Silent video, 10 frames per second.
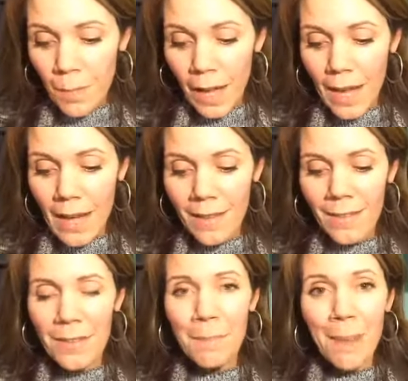and
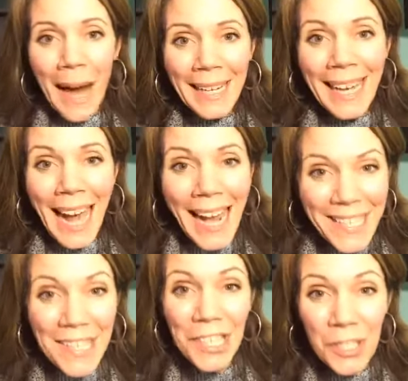the body has
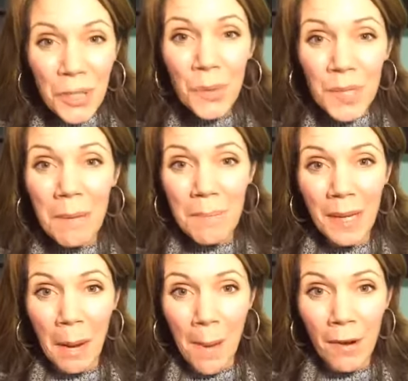to do
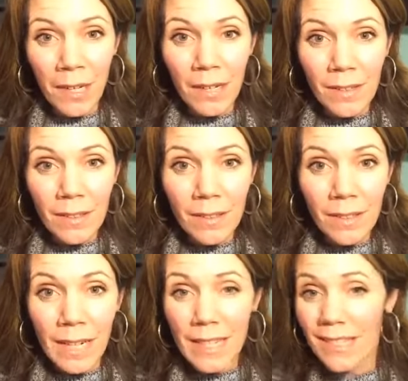something about it.
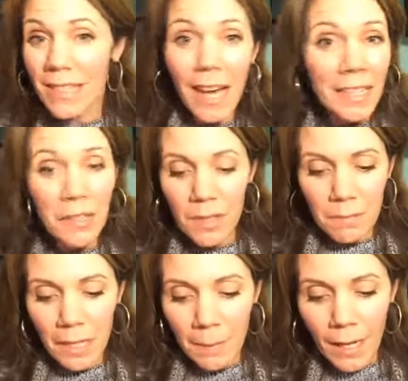Right? It's got to do
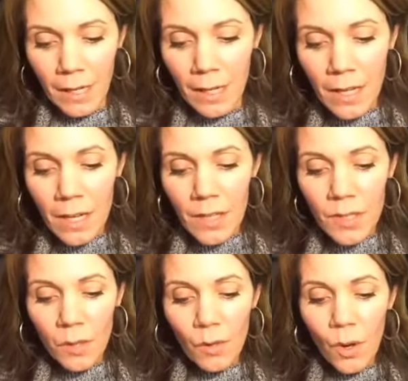something about it.
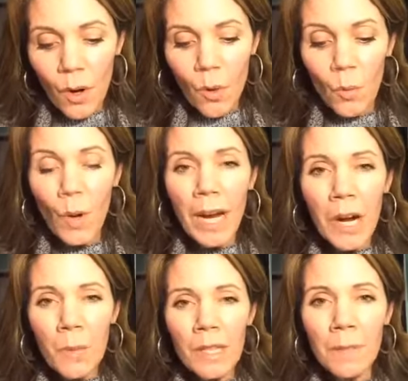So
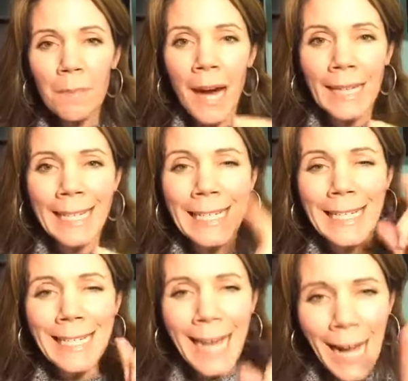where would the body
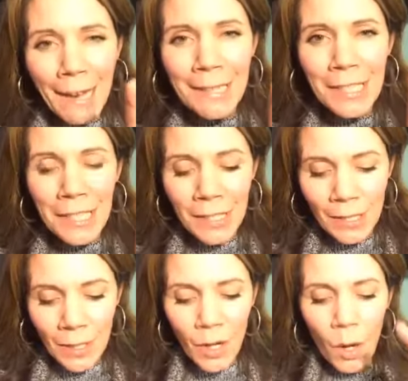not
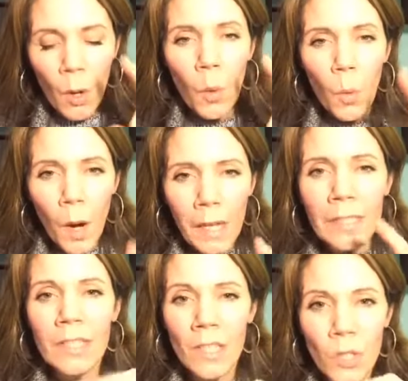
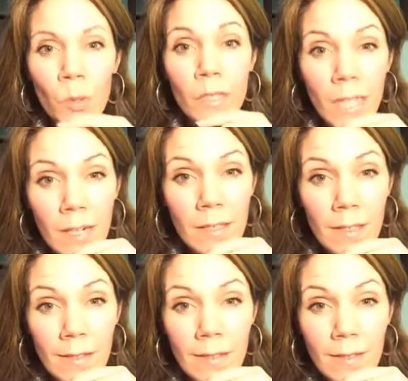want to store
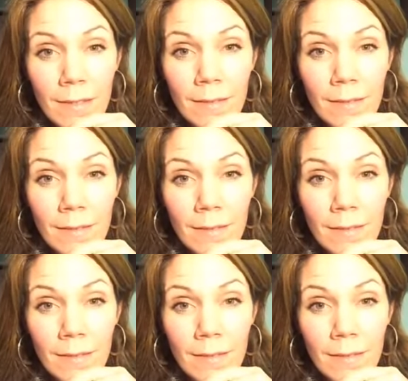toxins?